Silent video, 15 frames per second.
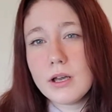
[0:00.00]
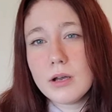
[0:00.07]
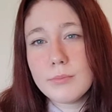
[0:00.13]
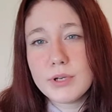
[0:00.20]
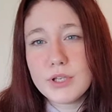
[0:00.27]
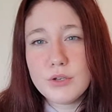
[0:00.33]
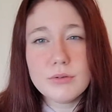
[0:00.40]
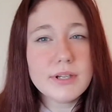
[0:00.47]
but
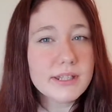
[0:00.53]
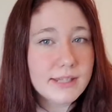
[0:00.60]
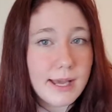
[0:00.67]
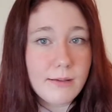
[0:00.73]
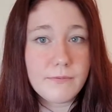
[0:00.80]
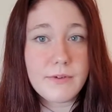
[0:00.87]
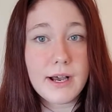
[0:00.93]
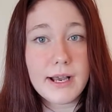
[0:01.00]
you get
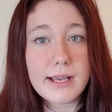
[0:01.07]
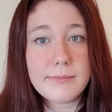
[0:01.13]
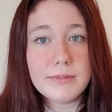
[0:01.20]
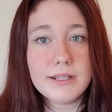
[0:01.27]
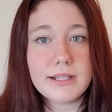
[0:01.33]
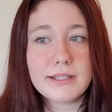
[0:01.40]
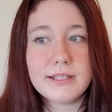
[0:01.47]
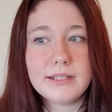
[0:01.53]
that vibe,
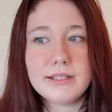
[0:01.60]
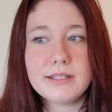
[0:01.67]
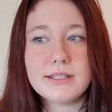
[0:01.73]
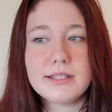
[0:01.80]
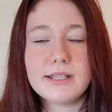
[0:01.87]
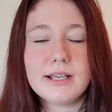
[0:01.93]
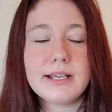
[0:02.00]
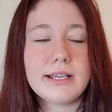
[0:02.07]
like this is
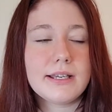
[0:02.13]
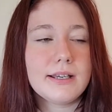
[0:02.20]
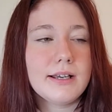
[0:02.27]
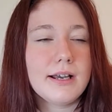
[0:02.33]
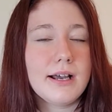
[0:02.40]
like